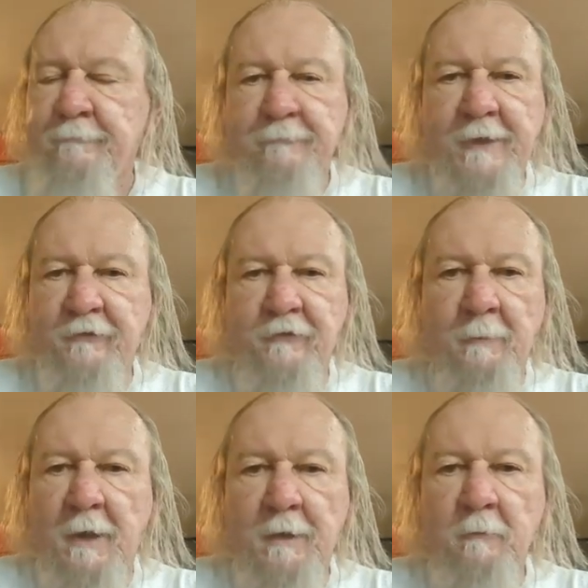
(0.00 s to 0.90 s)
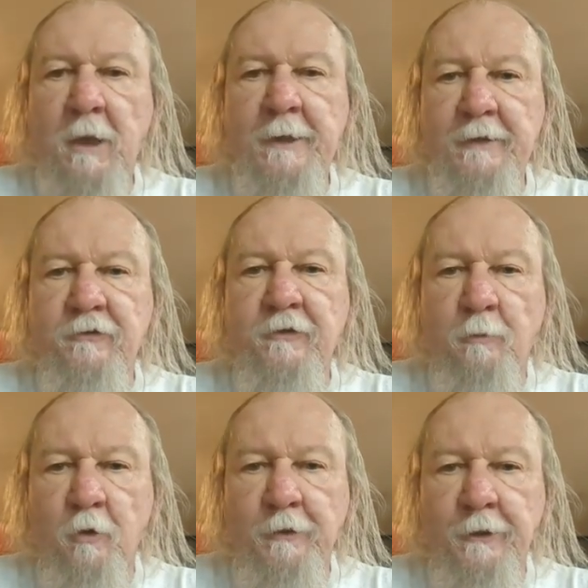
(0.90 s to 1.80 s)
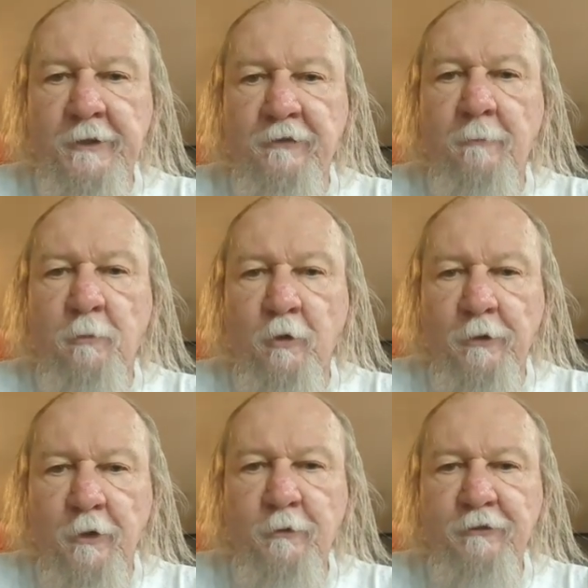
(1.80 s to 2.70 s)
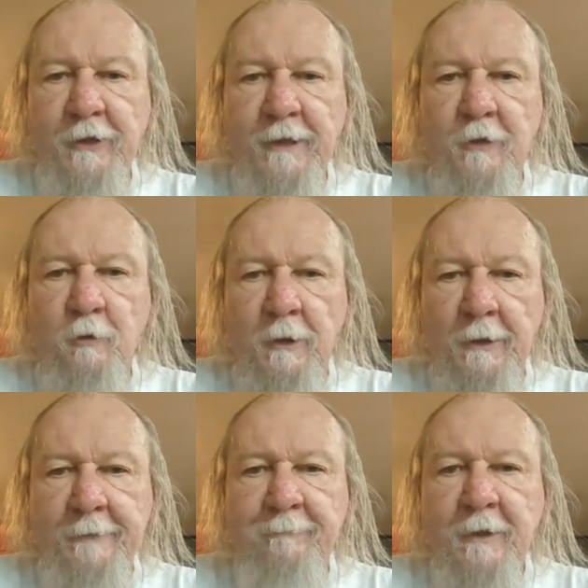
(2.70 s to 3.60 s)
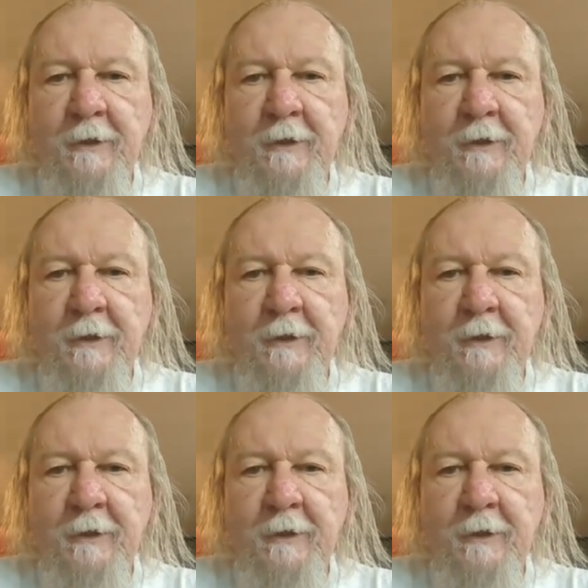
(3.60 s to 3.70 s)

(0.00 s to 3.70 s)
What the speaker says: That's the bottom line. It's a Bordeaux style wine.